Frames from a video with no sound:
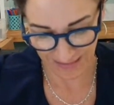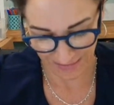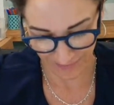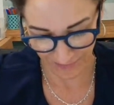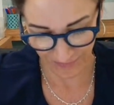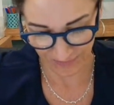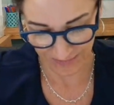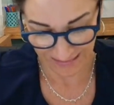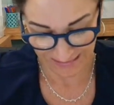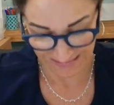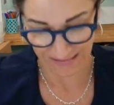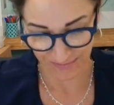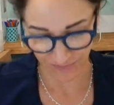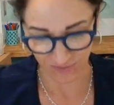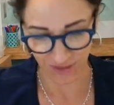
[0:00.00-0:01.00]

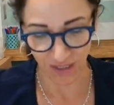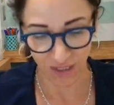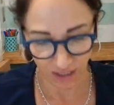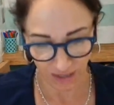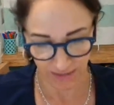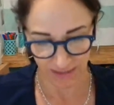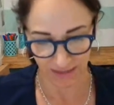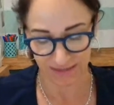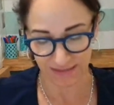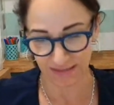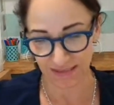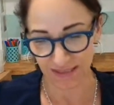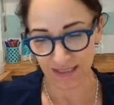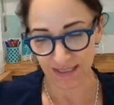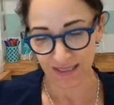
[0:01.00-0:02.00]
if to hug it.
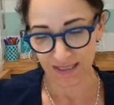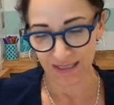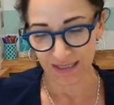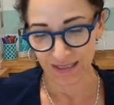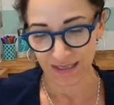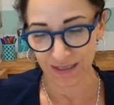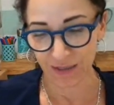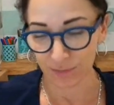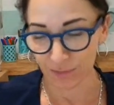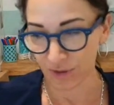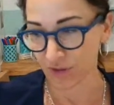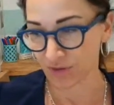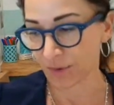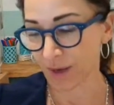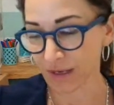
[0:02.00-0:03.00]
And on
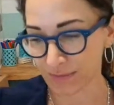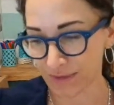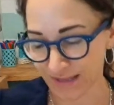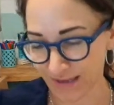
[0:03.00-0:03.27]
the bottom of that